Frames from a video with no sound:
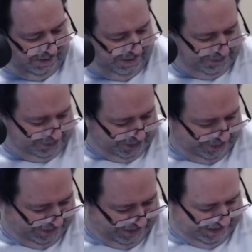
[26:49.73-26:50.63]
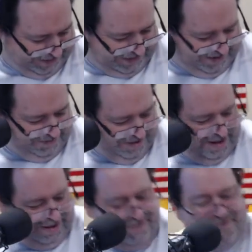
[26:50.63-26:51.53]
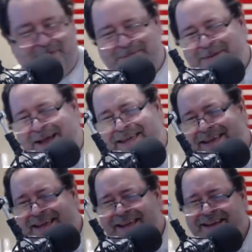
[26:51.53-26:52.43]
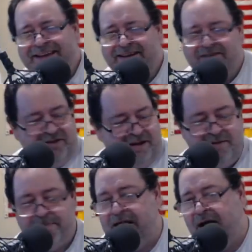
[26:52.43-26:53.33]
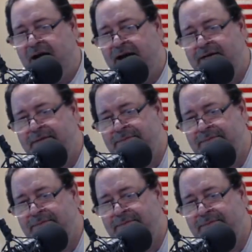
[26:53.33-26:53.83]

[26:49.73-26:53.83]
I'm sure he said Jeff. Good morning, Becky. Trent, you be kind.